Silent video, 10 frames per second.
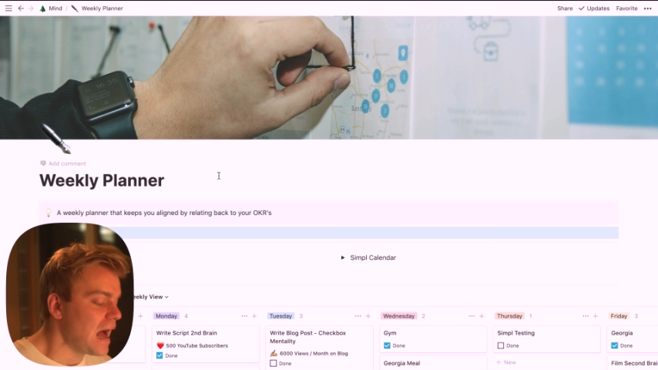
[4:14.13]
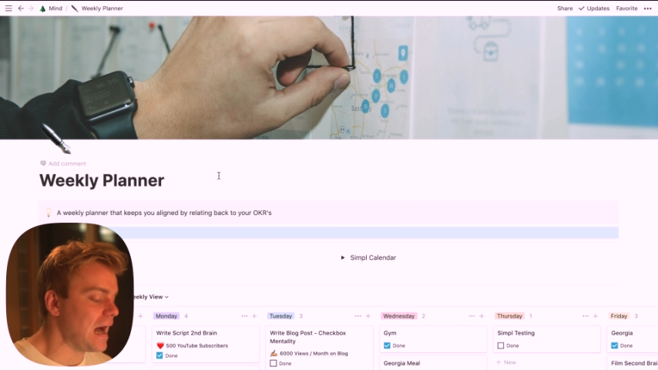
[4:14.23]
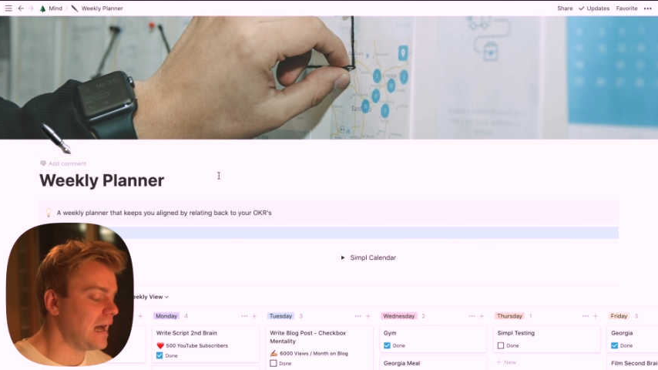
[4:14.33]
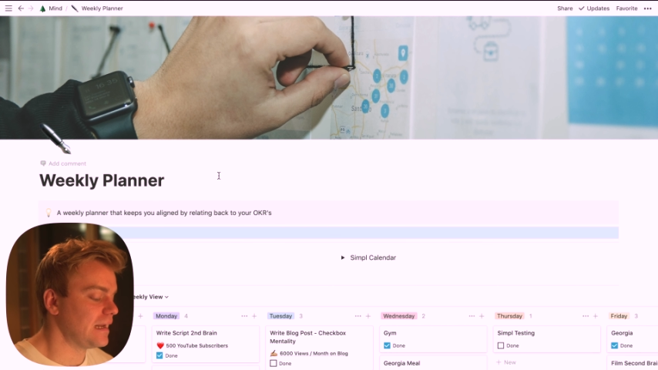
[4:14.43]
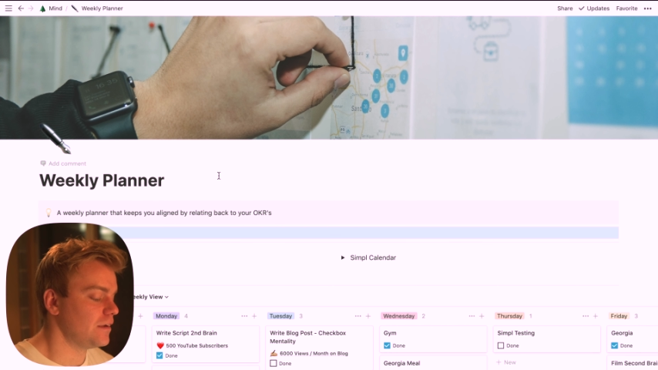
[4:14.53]

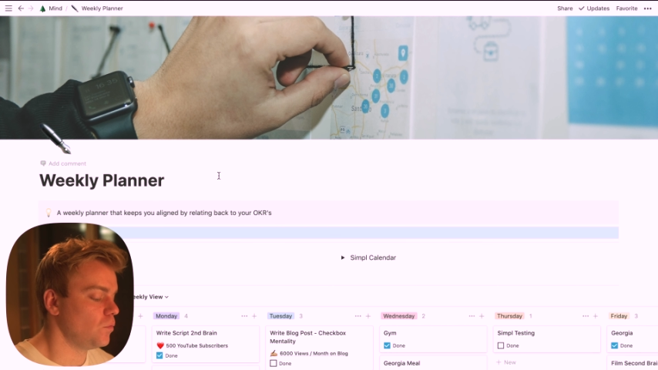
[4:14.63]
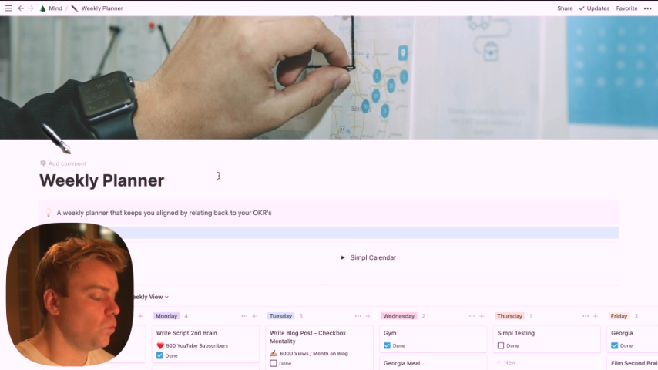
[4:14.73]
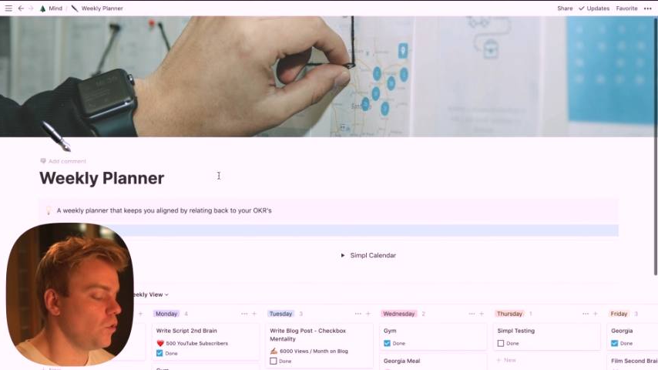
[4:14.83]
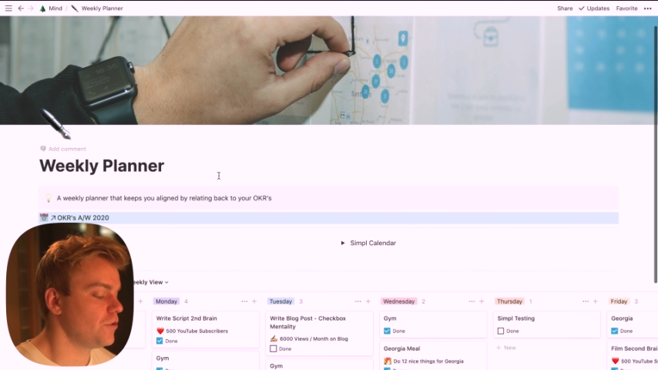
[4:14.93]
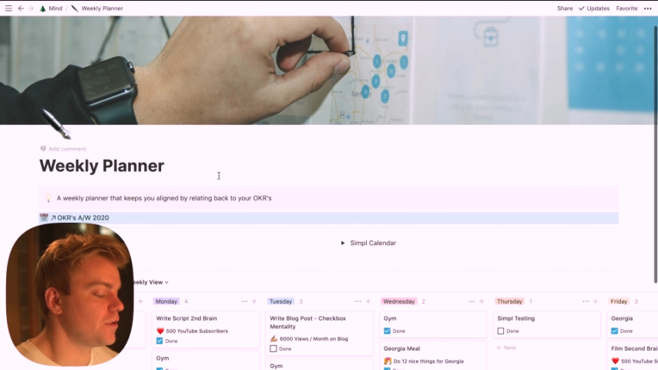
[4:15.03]

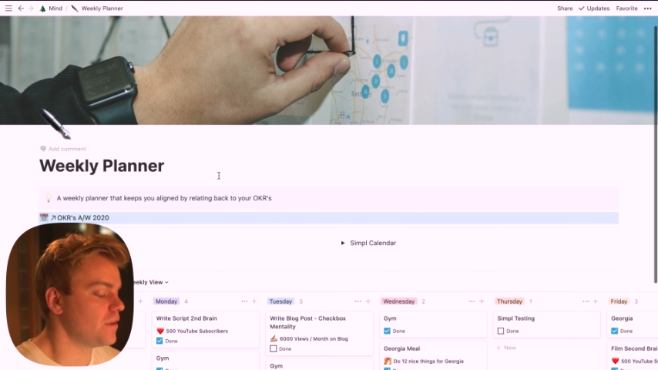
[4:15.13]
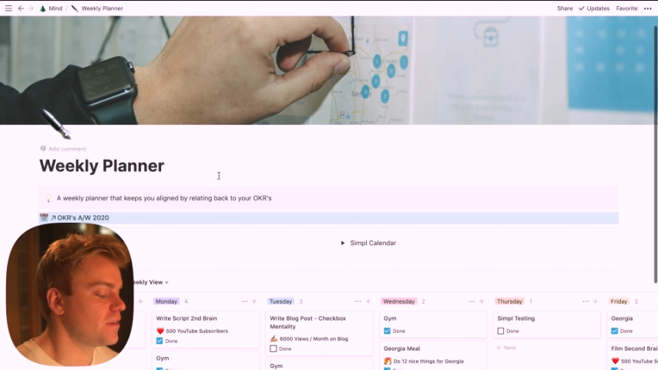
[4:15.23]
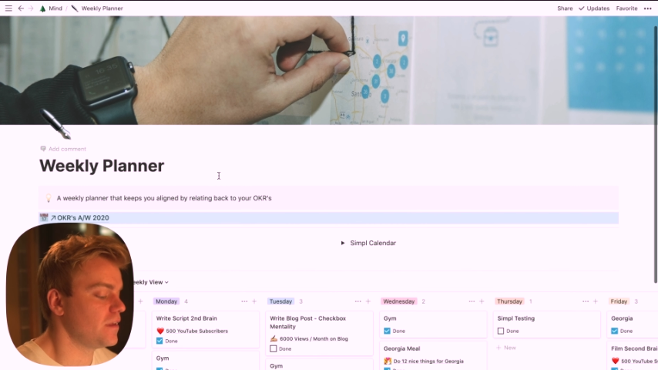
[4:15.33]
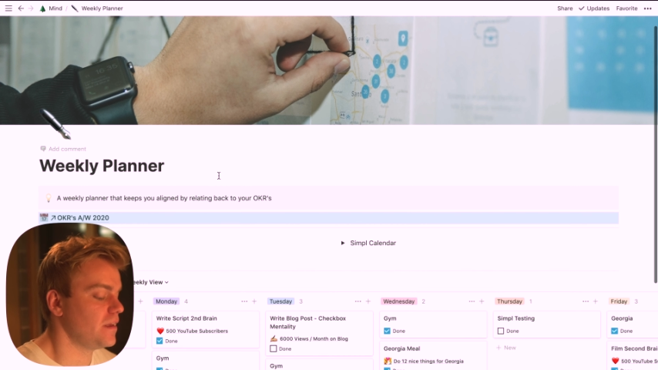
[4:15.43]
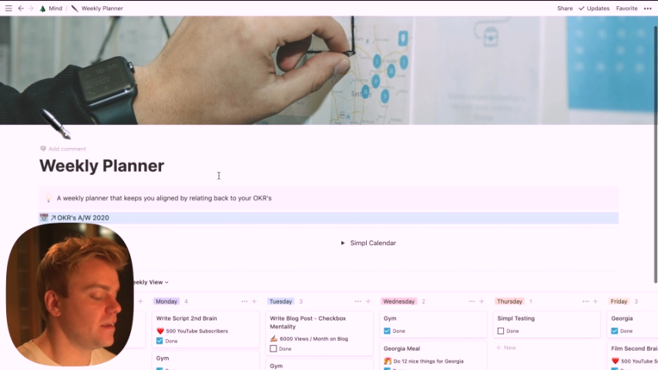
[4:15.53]
And what you can
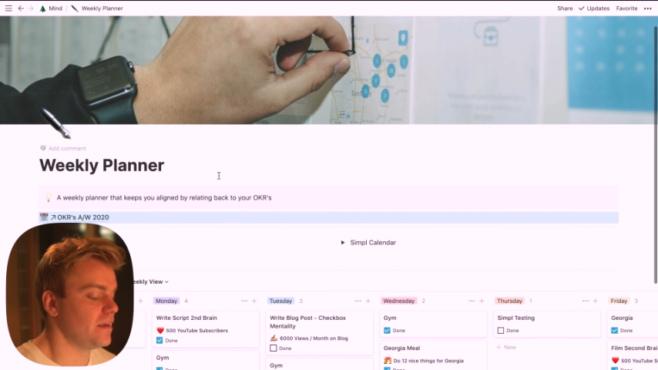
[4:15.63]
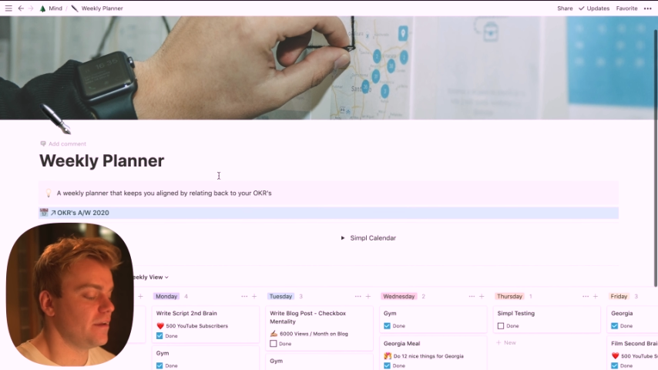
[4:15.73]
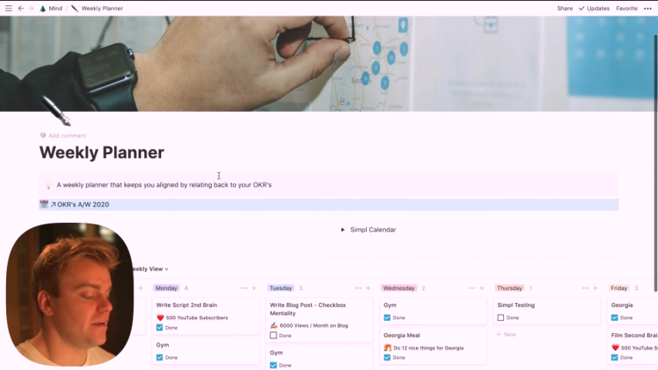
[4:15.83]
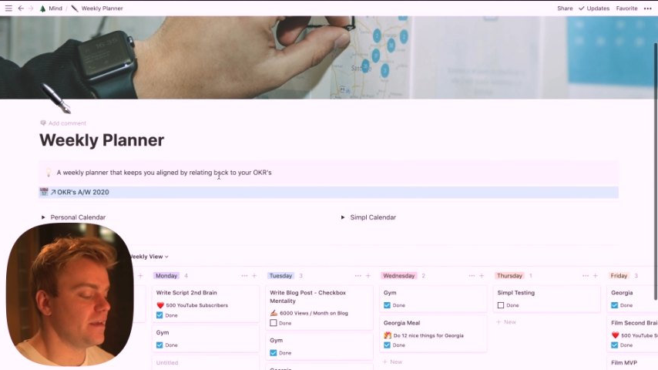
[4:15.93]
see here